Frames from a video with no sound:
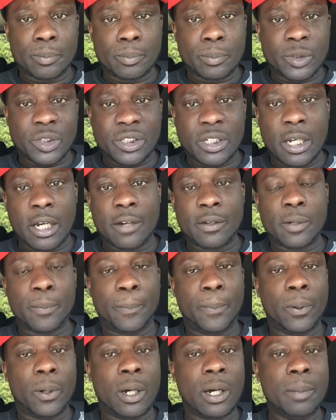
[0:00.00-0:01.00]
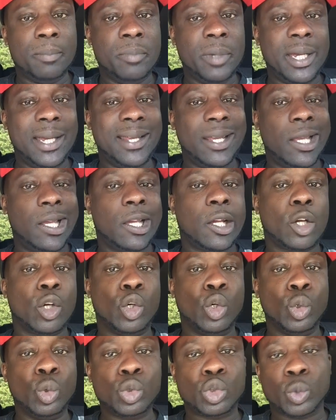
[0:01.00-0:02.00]
Sheriff Department in
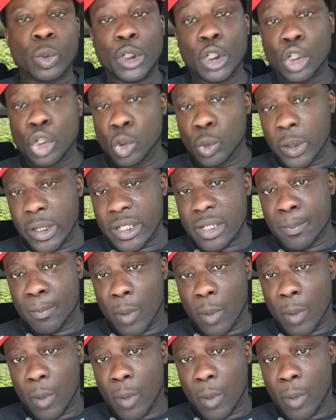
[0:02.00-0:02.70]
cahoots with the U.S.